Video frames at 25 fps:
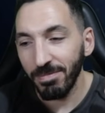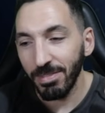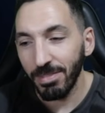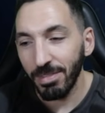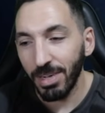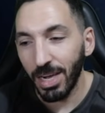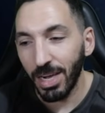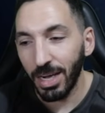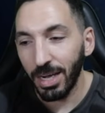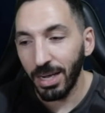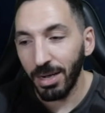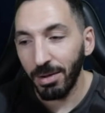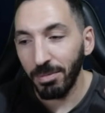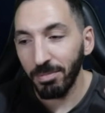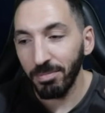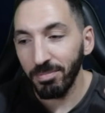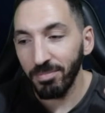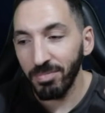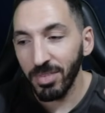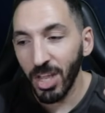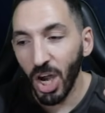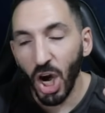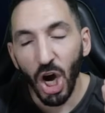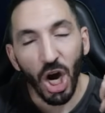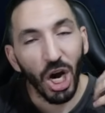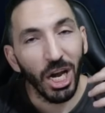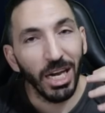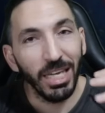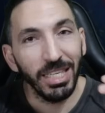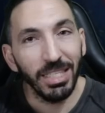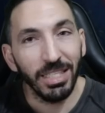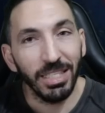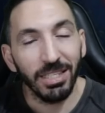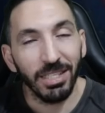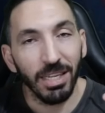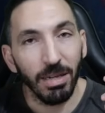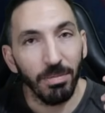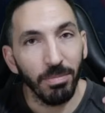um, early
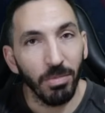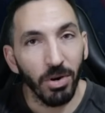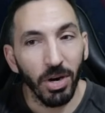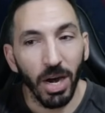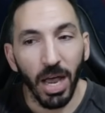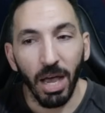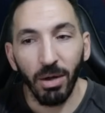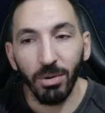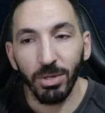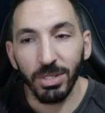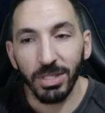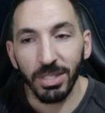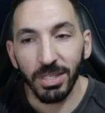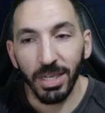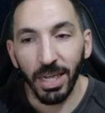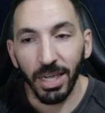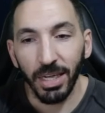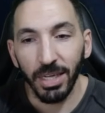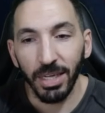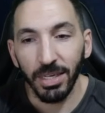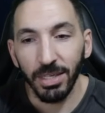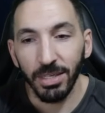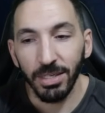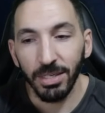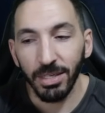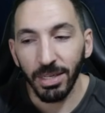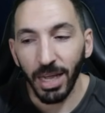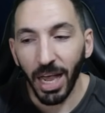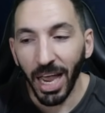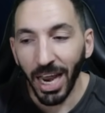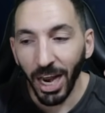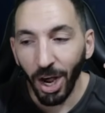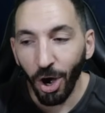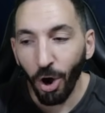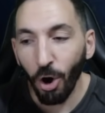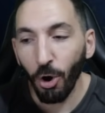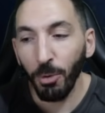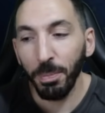December, I would say. I
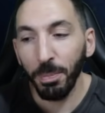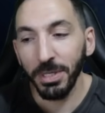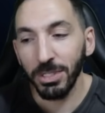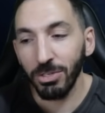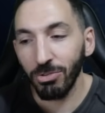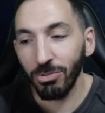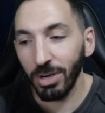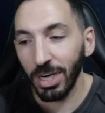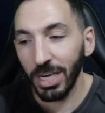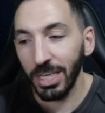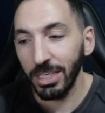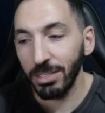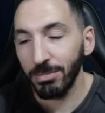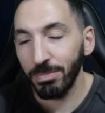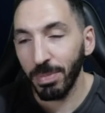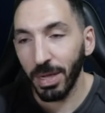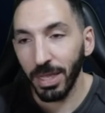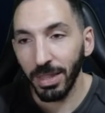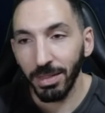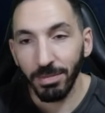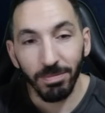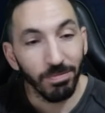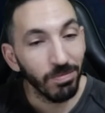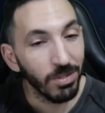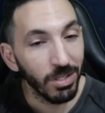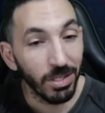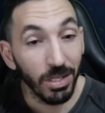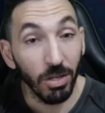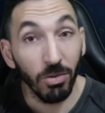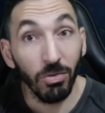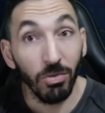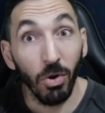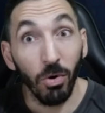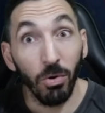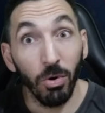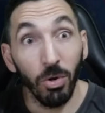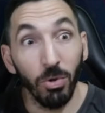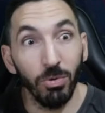hope it's released, but still
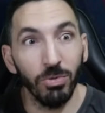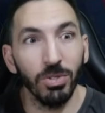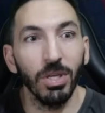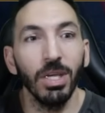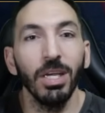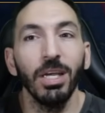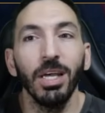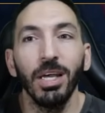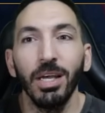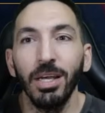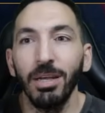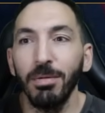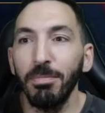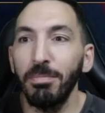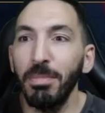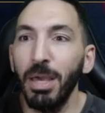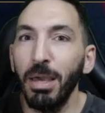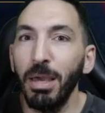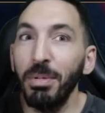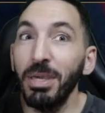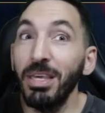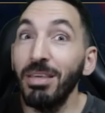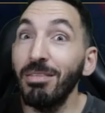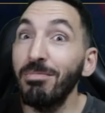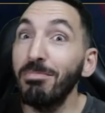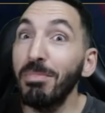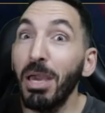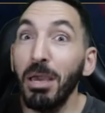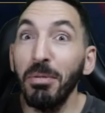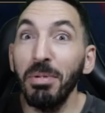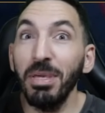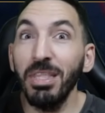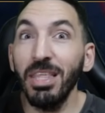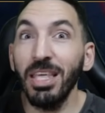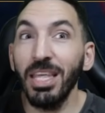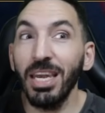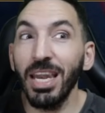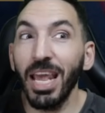no news. Maybe maybe
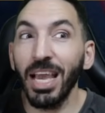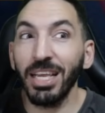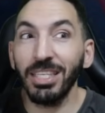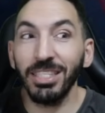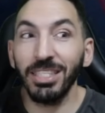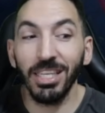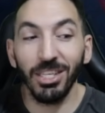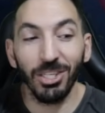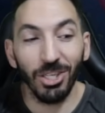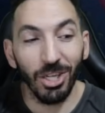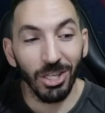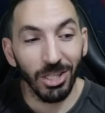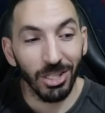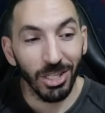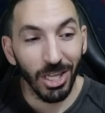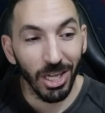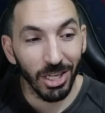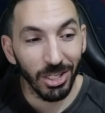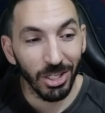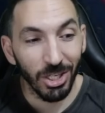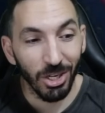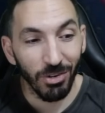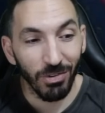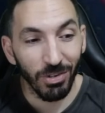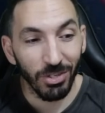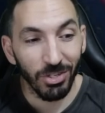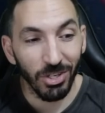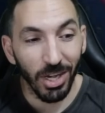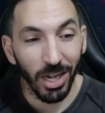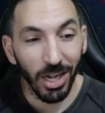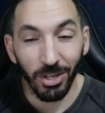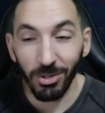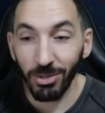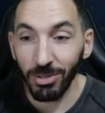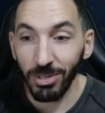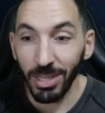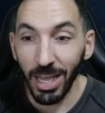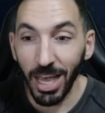the next test, test server
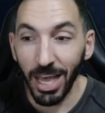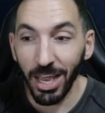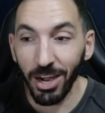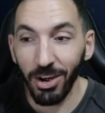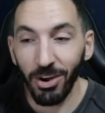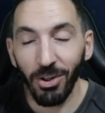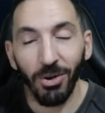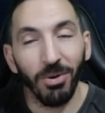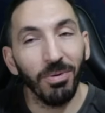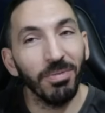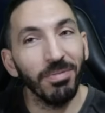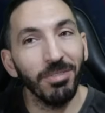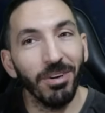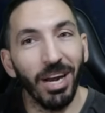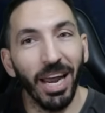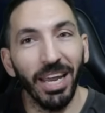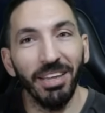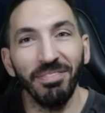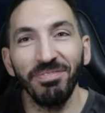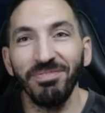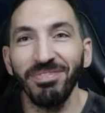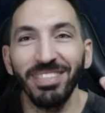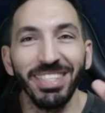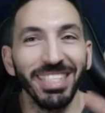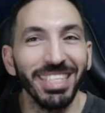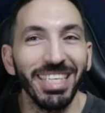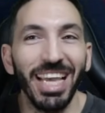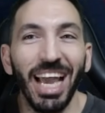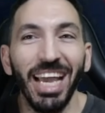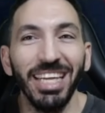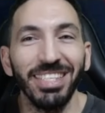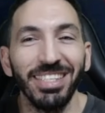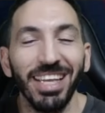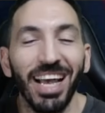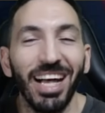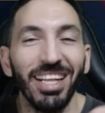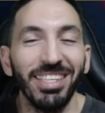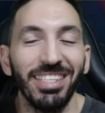cycle. I don't know. All right,
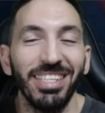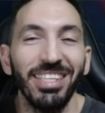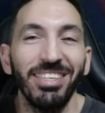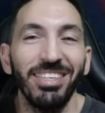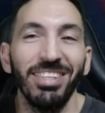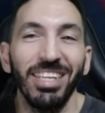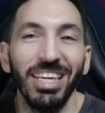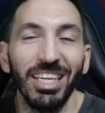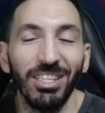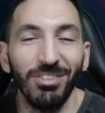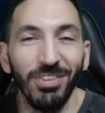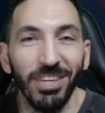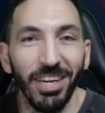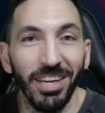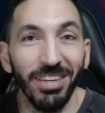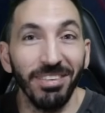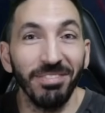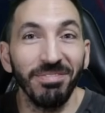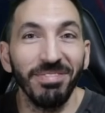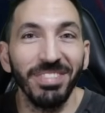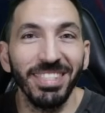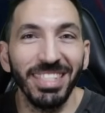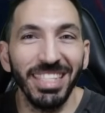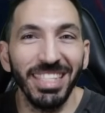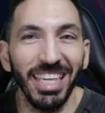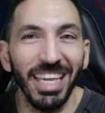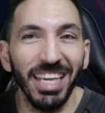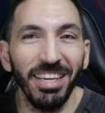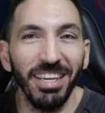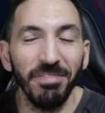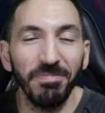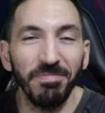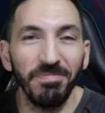guys, I'll see you in the next video. See ya.